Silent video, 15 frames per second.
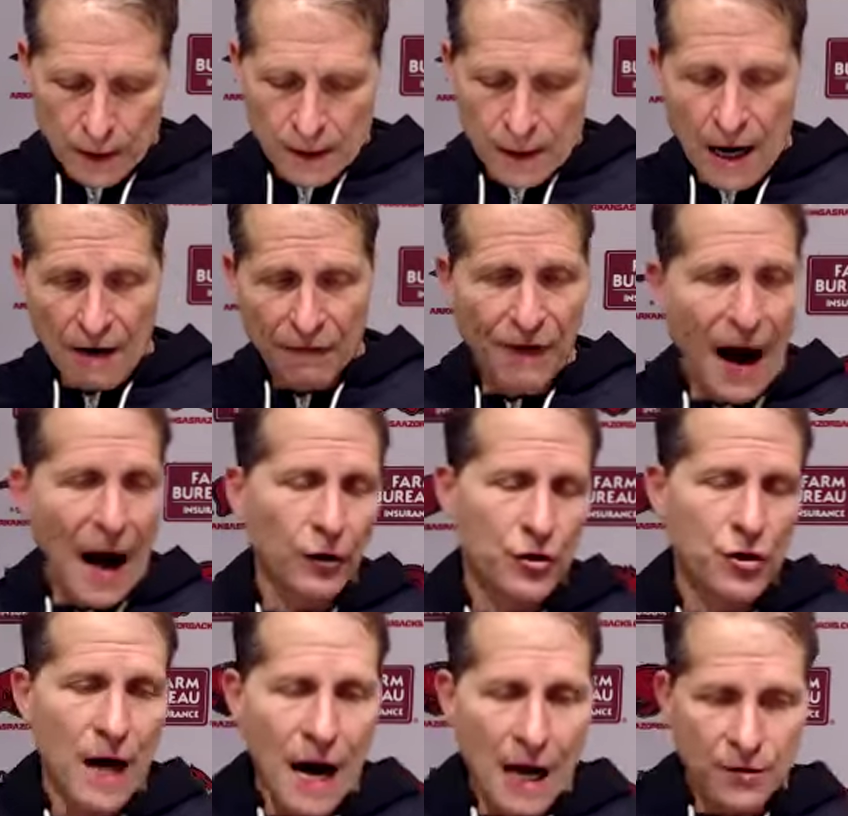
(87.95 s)
foul
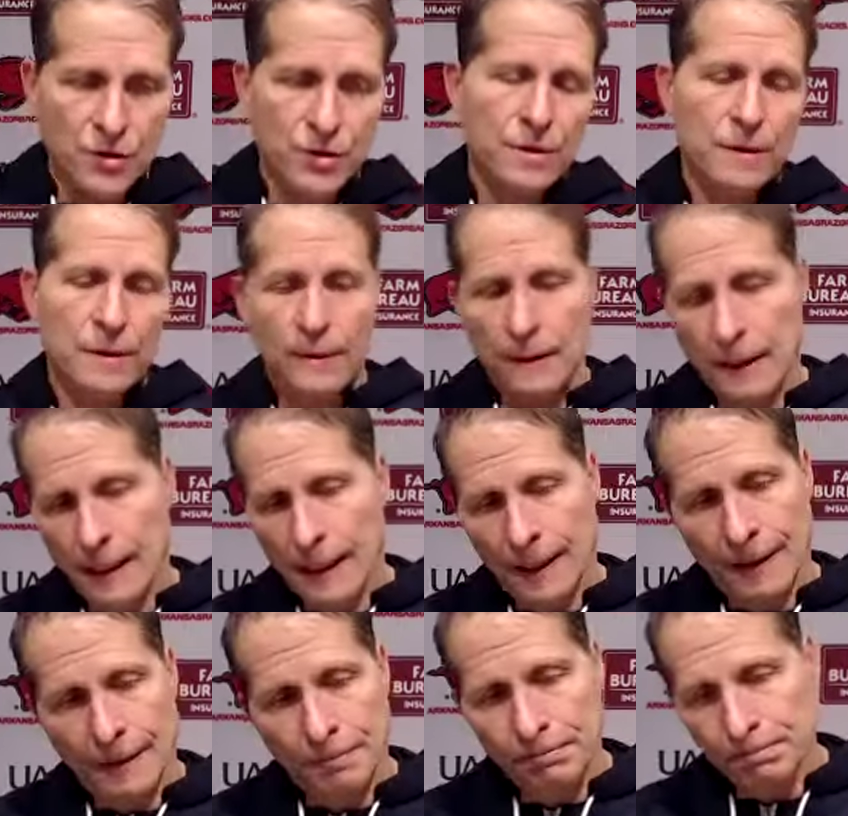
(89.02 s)
shots.
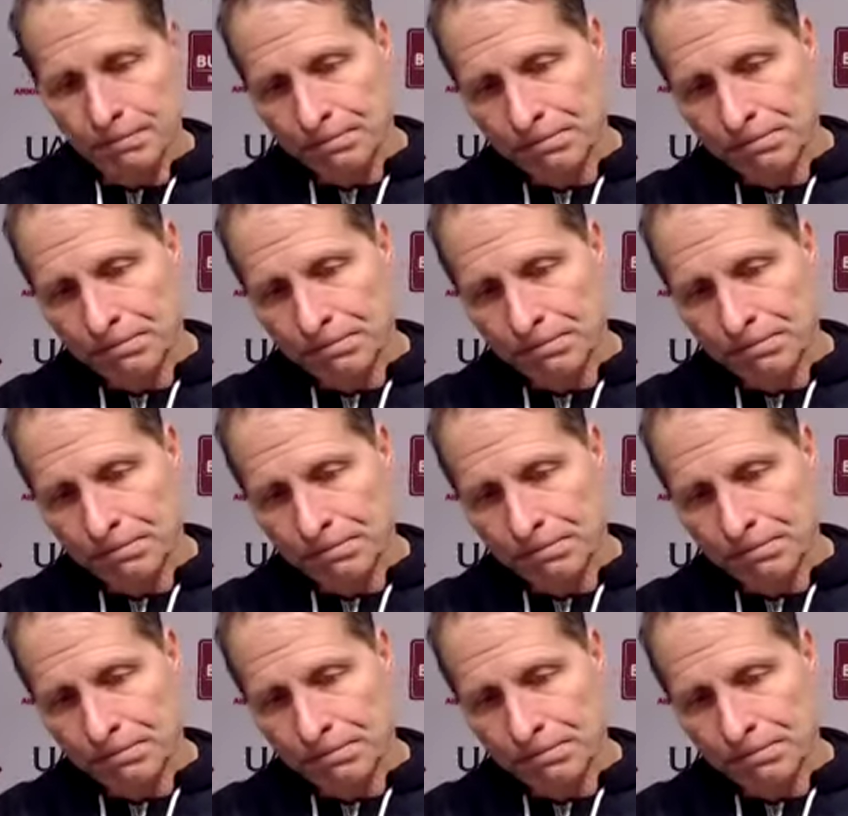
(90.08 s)
You